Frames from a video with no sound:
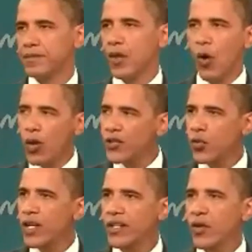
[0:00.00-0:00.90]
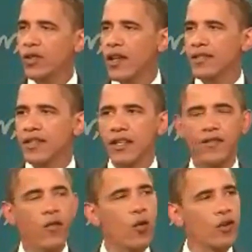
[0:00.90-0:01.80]
No one's written your destiny
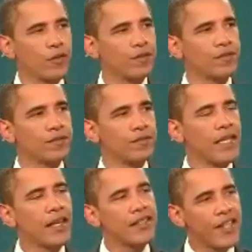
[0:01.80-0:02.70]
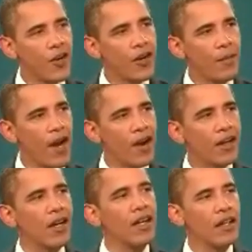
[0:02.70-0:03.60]
for you. Because here in
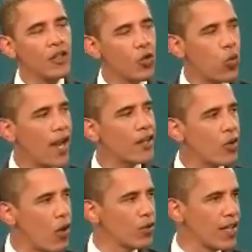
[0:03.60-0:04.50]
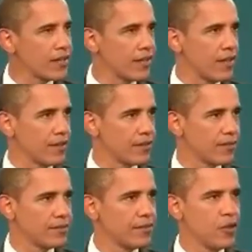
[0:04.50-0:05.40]
America, you write your own destiny.
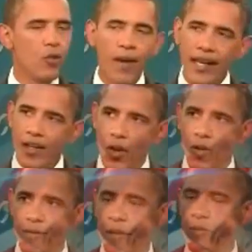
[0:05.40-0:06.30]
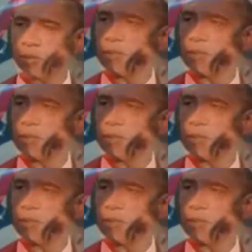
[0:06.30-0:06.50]
You make your own future.